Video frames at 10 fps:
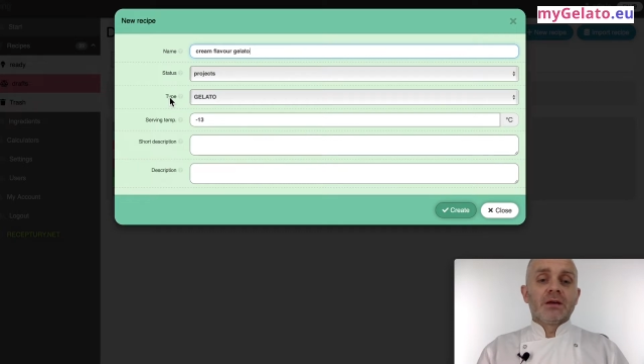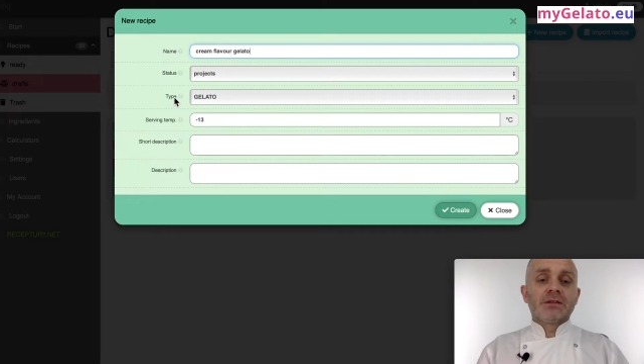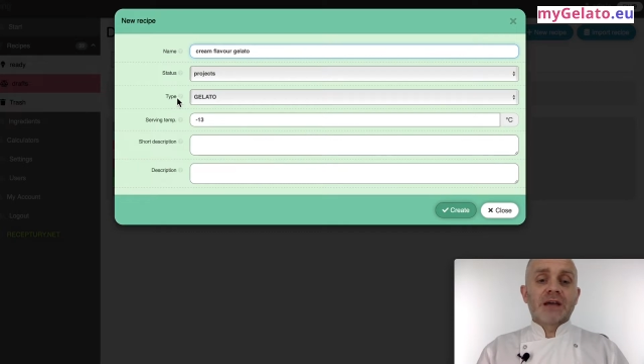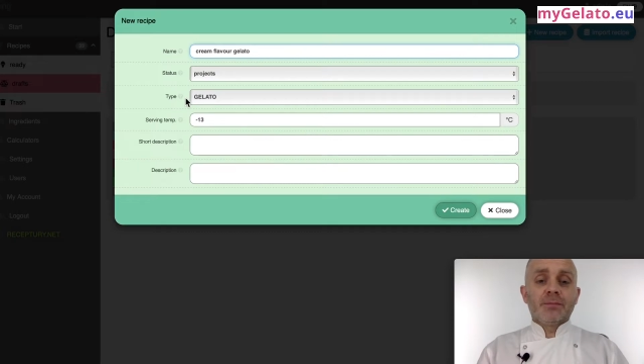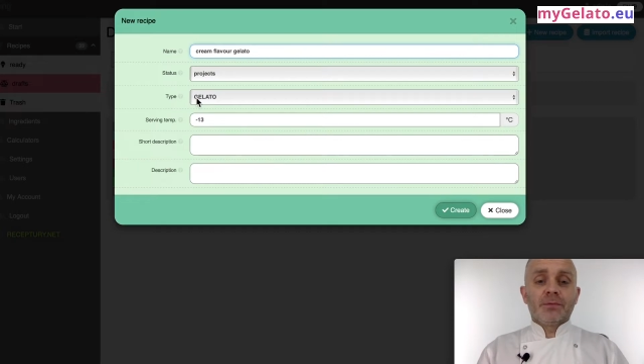
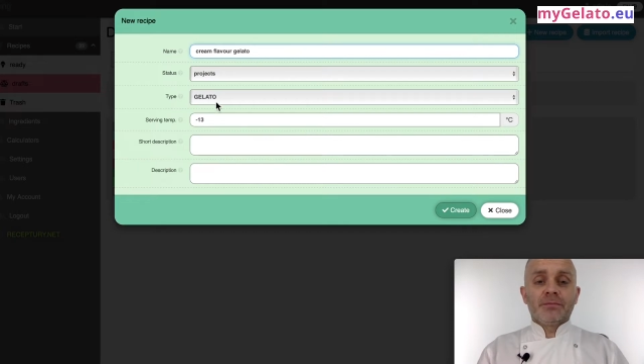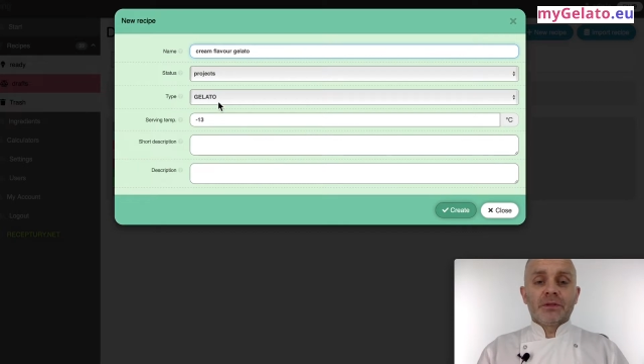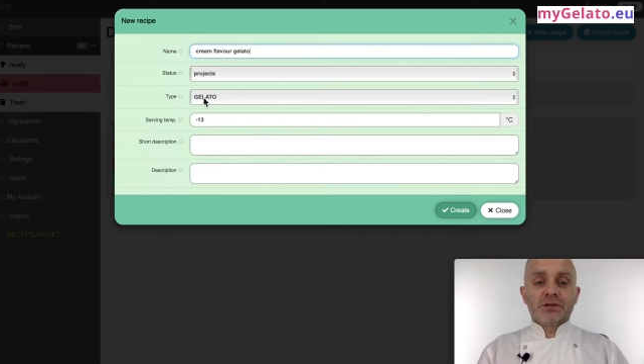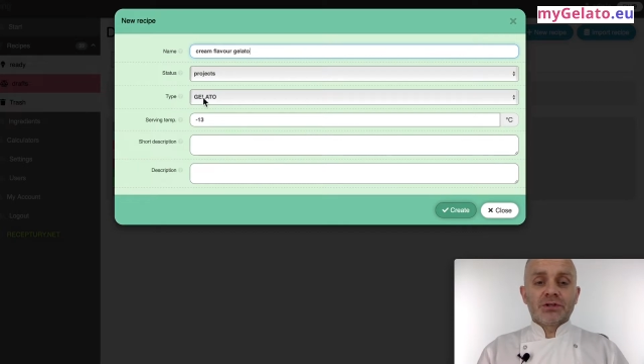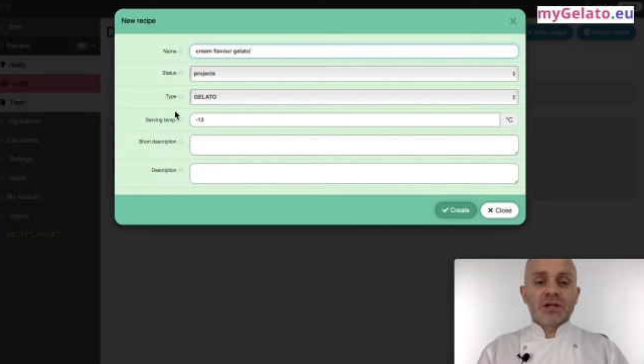Type
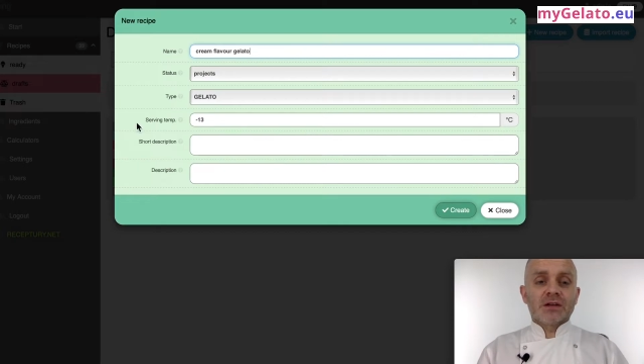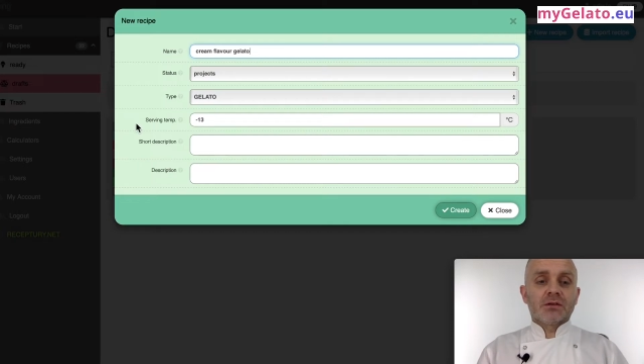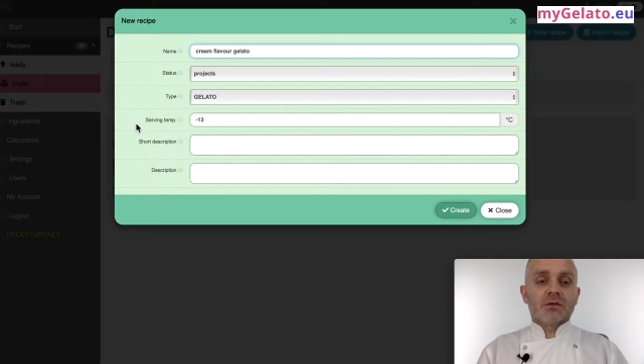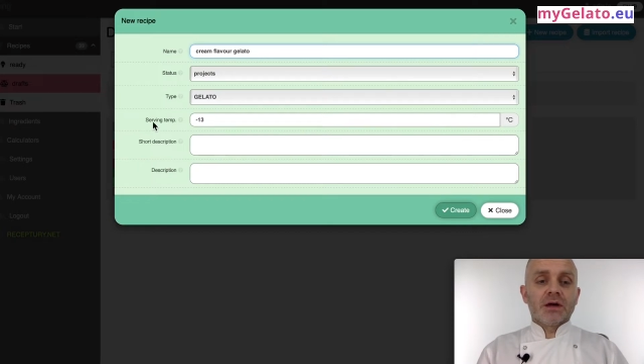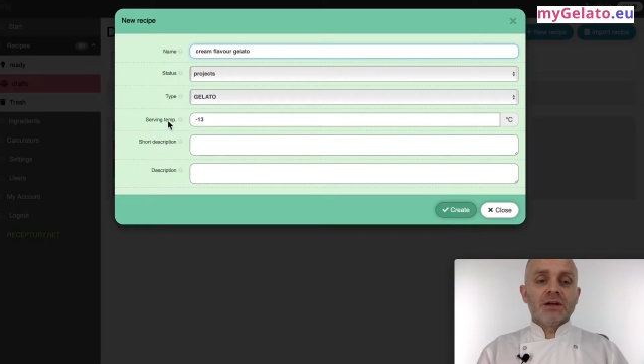
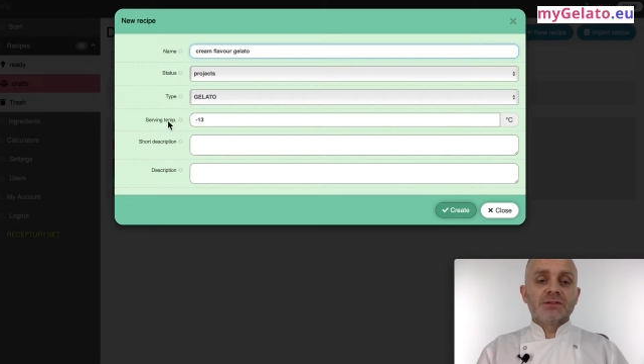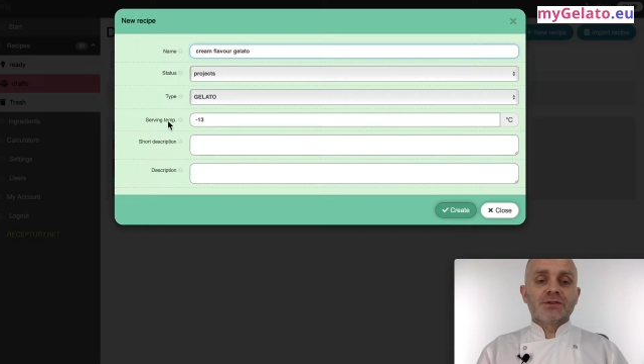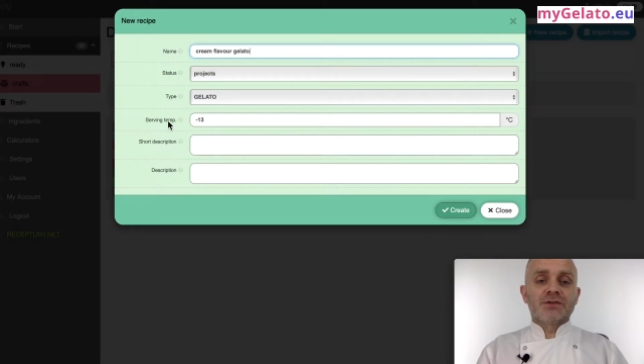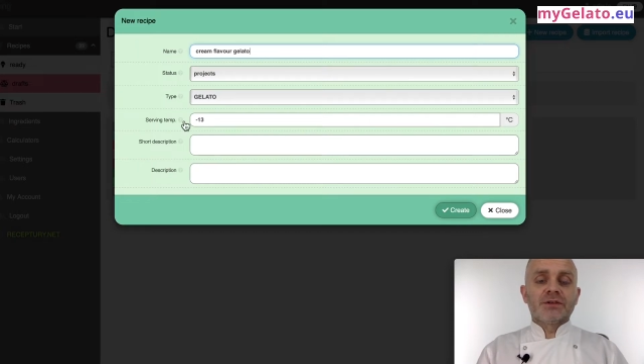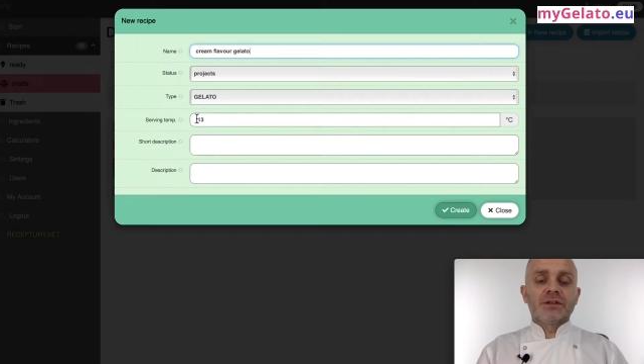gelato and
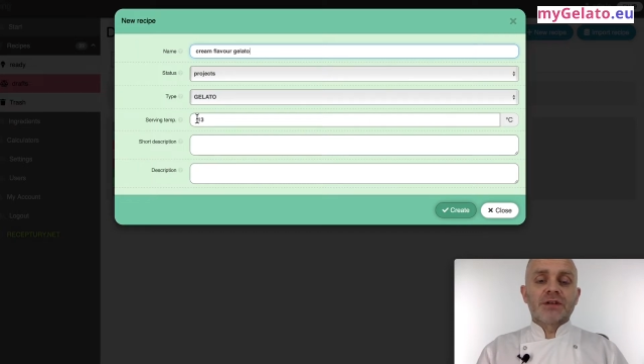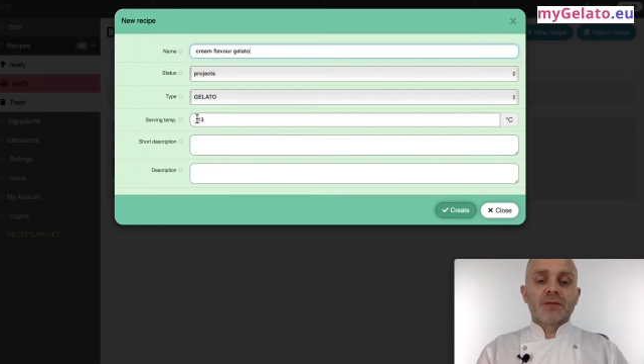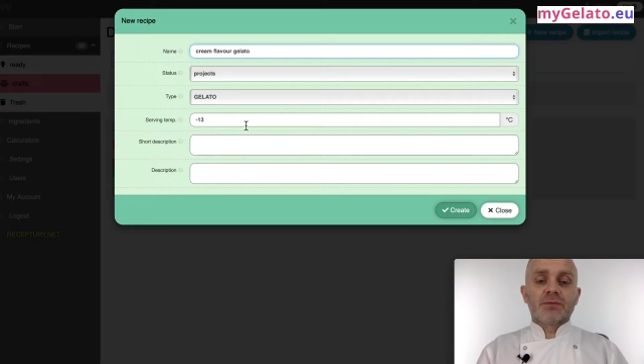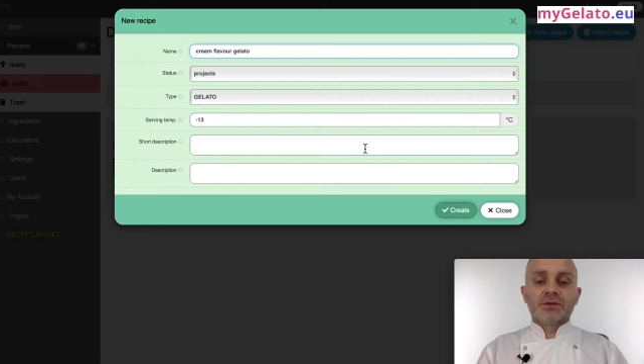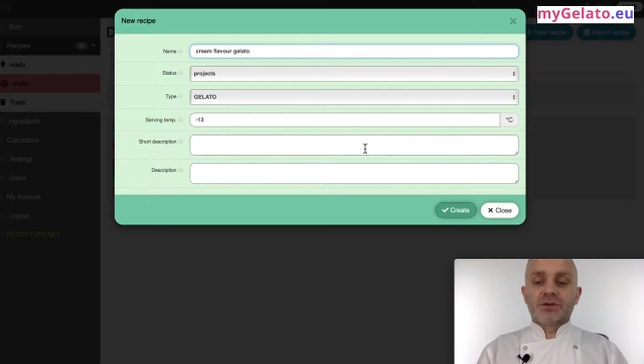serving
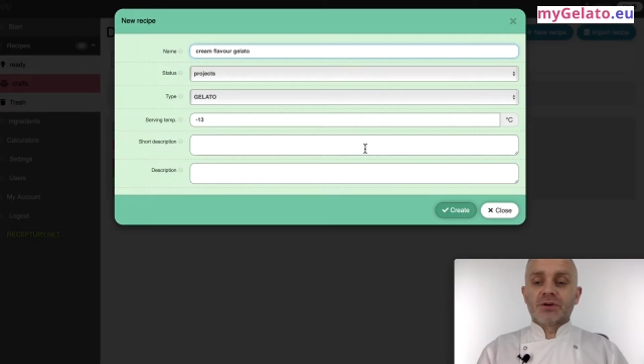temperature